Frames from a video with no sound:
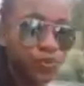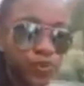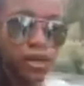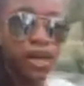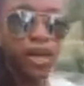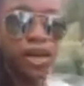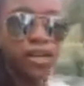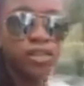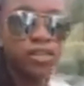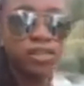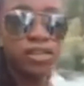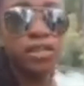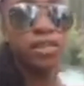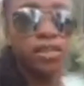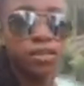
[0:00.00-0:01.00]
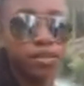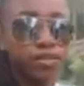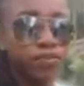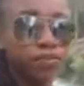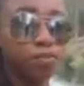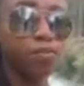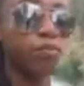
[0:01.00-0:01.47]
can't actually
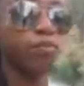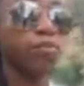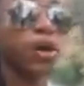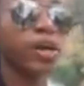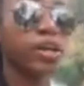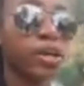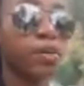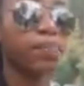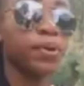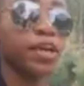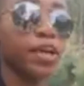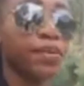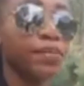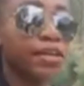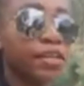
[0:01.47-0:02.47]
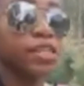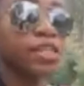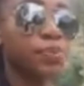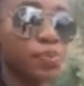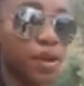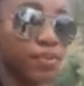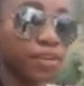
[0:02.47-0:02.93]
park up in here because it's
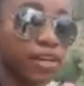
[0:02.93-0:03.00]
private